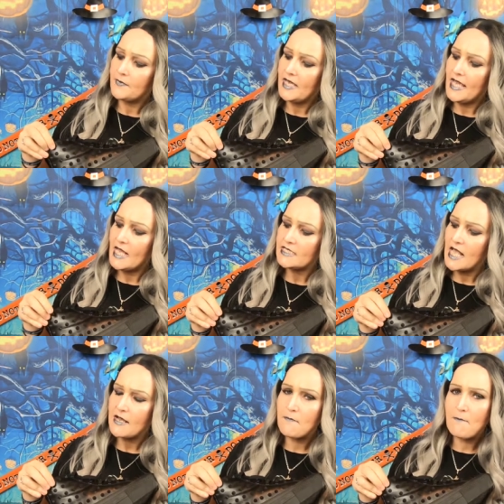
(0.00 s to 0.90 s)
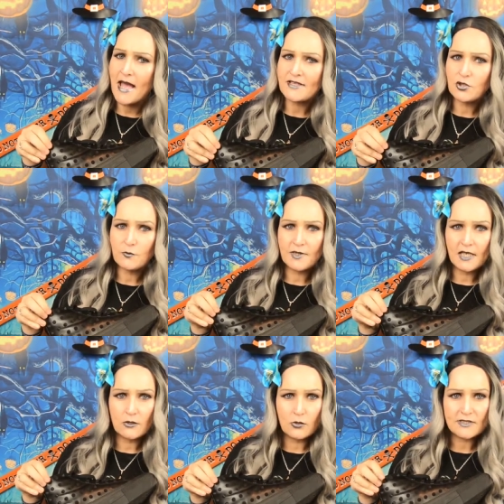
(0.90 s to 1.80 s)
it is like metal, but
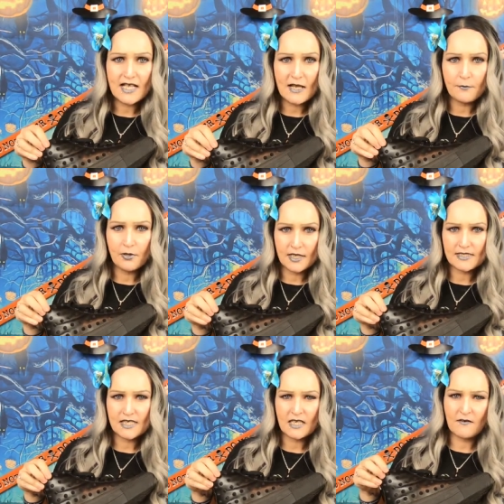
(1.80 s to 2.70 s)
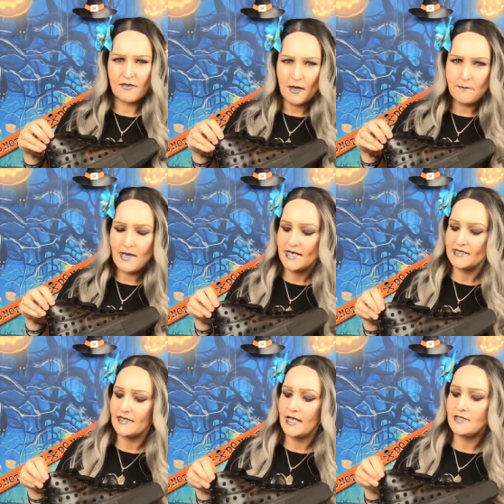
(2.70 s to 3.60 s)
it looks like plastic, if that
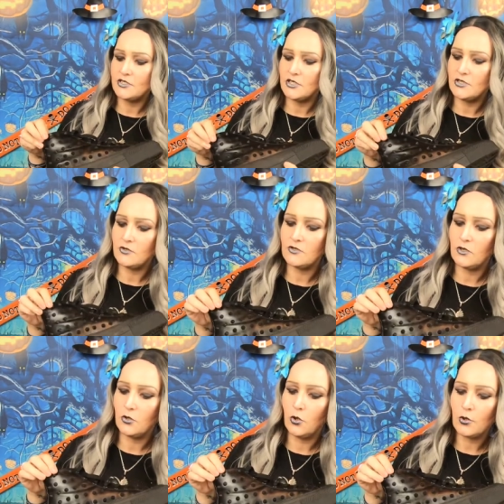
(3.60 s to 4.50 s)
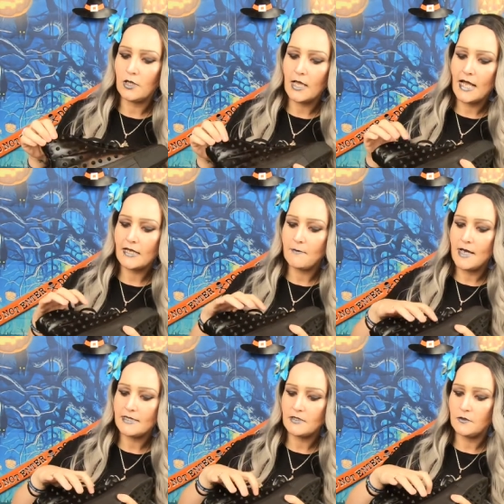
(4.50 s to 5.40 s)
makes sense. It doesn't look like
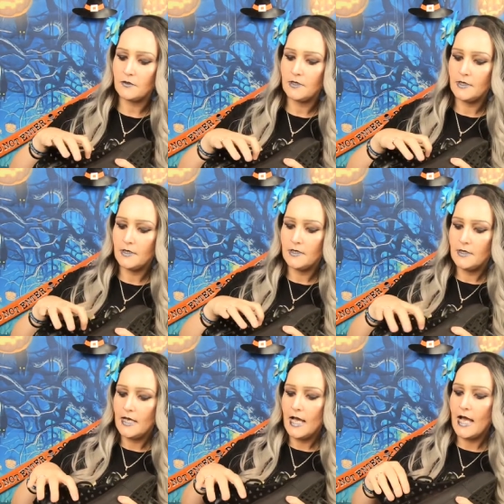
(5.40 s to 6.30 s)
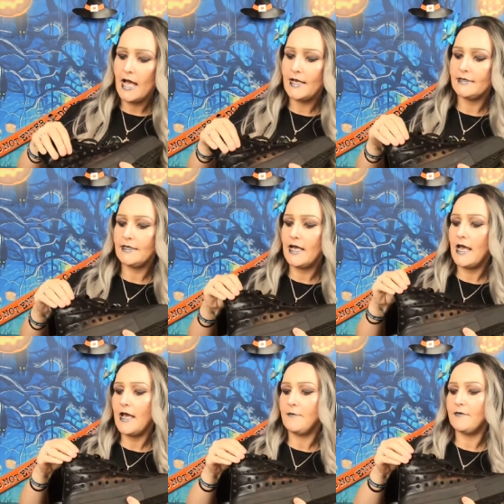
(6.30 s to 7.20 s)
metal. And
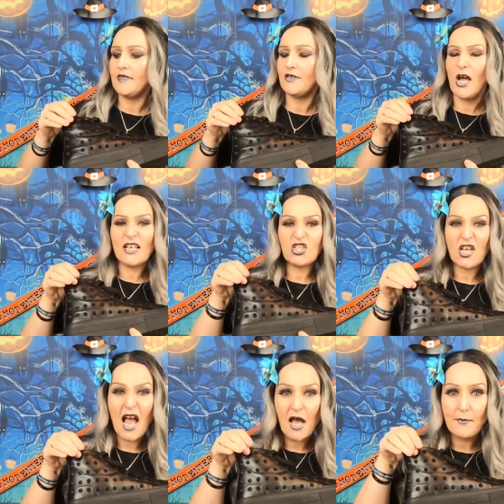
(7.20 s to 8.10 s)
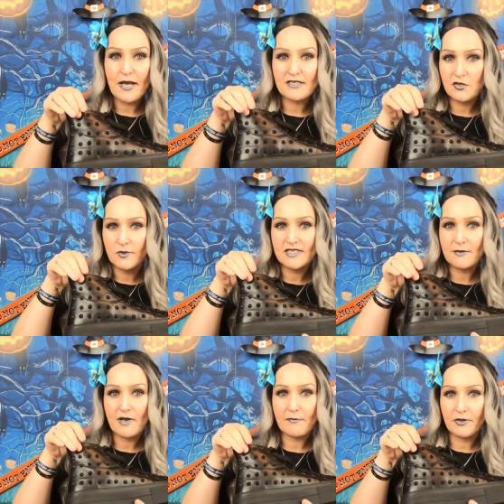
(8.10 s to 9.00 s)
um, they're not as sharp as the ones
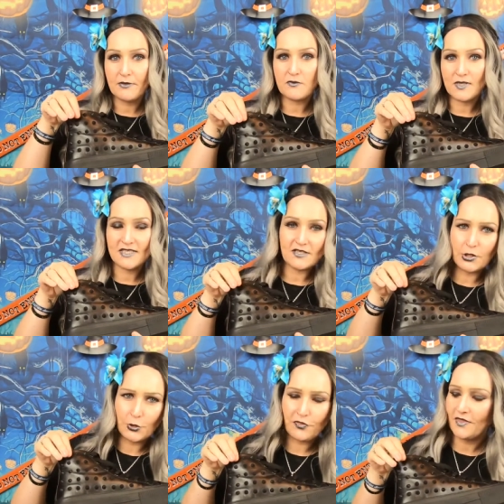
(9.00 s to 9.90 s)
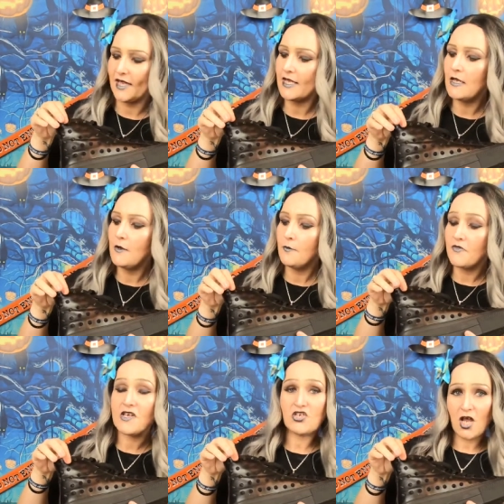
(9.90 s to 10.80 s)
in my boots, which is a good thing,
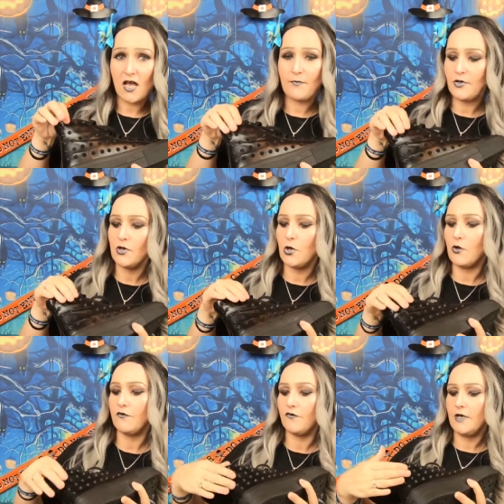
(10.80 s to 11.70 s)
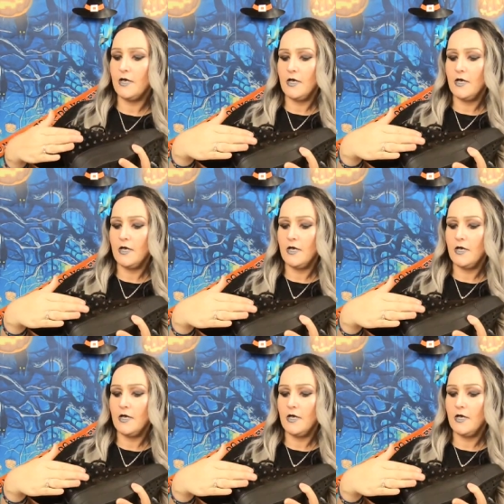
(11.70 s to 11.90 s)
but they're sharp enough.